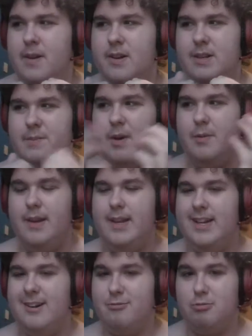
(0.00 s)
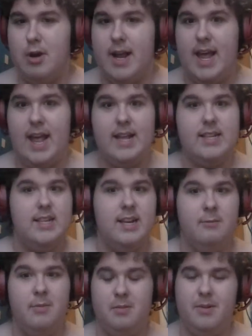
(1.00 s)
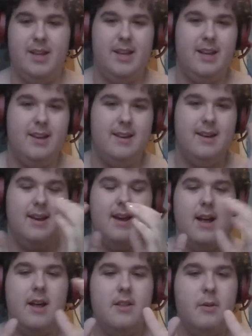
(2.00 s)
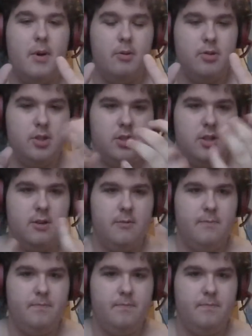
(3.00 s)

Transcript: because I'm not really the greatest and I'm not really the most